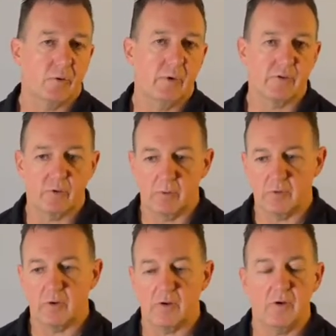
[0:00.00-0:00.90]
or which
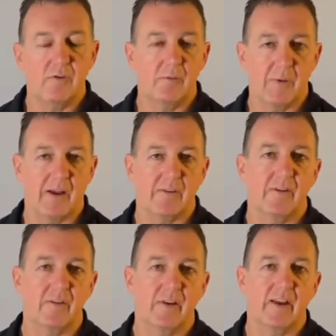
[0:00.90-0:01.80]
groups are using parts
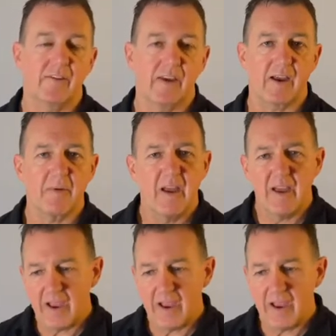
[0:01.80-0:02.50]
of this landscape,